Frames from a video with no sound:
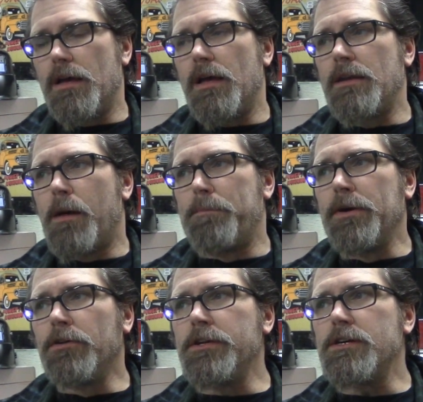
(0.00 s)
Now,
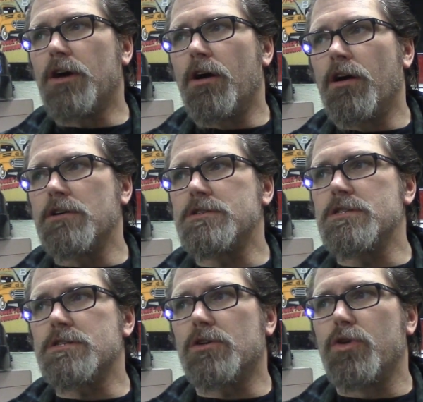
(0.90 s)
building cars,
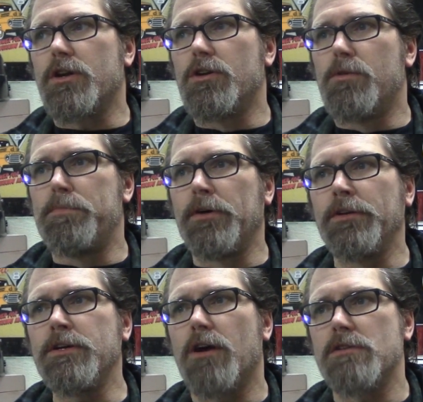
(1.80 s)
just a quick note,
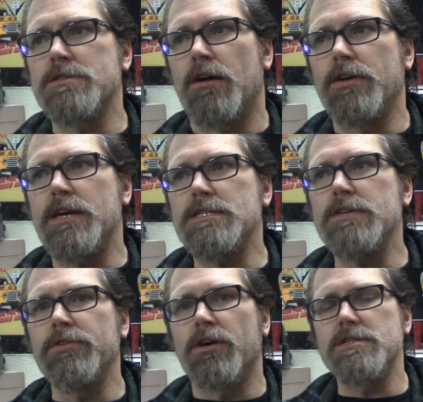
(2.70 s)
building cars nowadays,
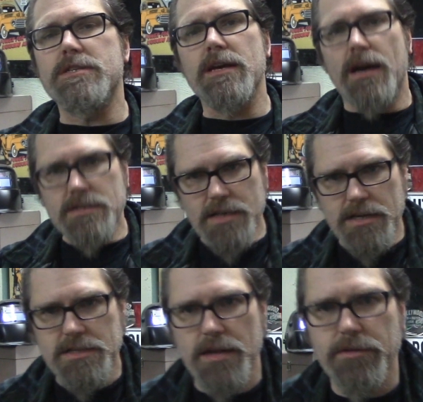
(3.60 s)
even though I say I
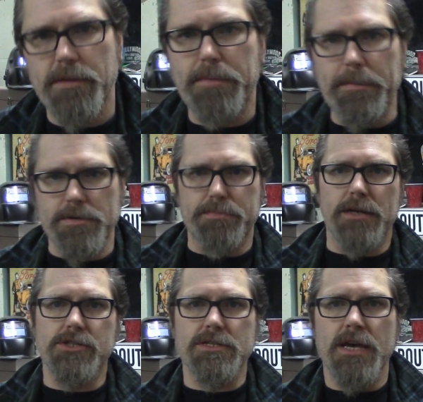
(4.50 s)
stay within people's
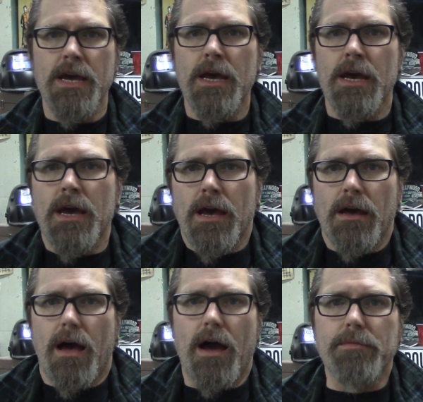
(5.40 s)
budgets,
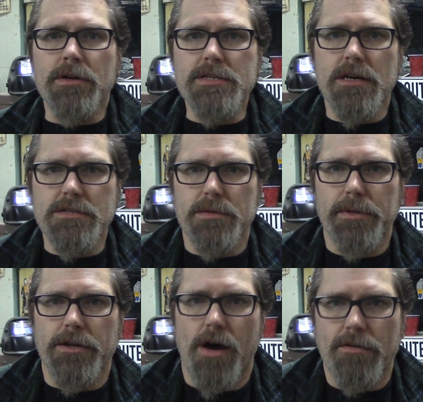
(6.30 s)
I'm going to tell some
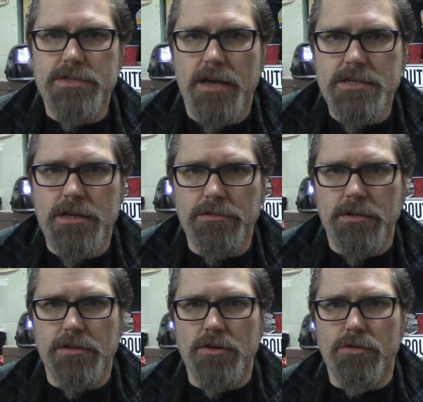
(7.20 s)
of the novice guys out
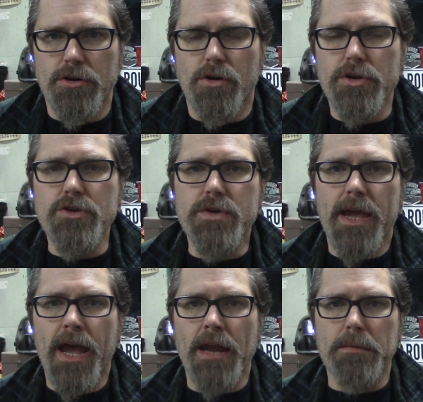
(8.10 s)
there that don't know, you
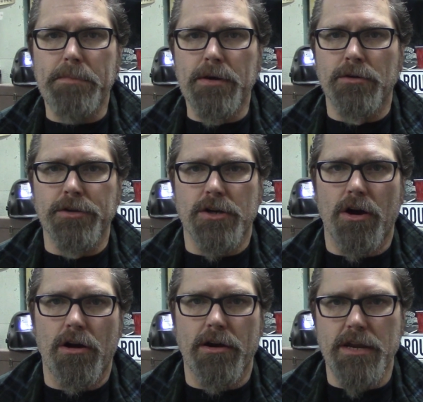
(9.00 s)
can't build a
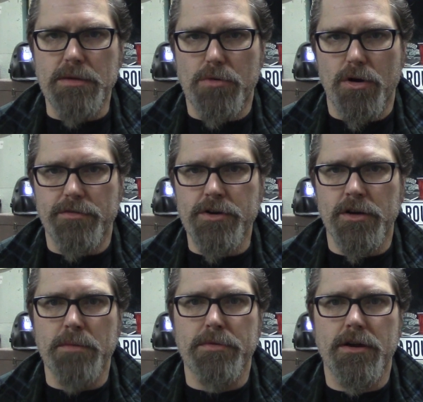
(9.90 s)
car anymore. If you're
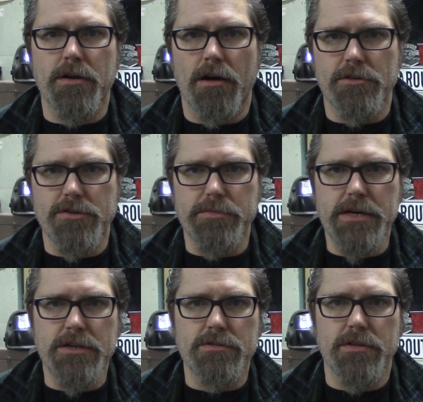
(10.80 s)
going to bring a car into
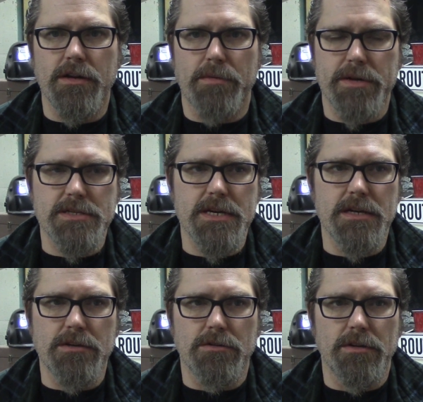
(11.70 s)
me and you think I'm going to
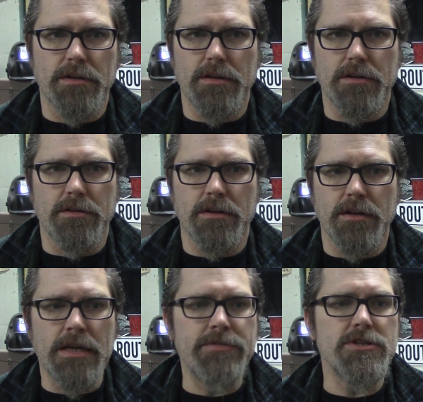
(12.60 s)
take, you know, you're
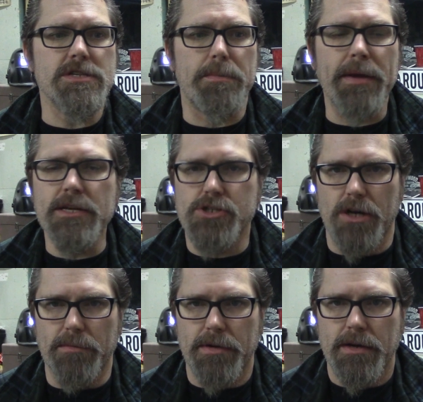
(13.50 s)
going to, even just a paint
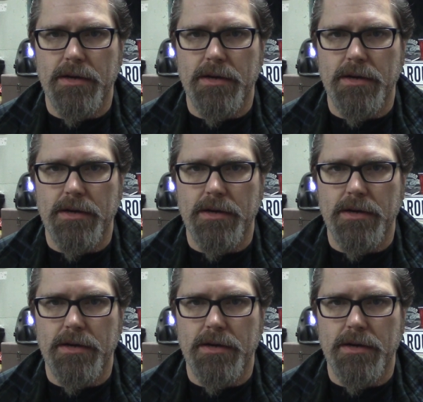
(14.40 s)
job,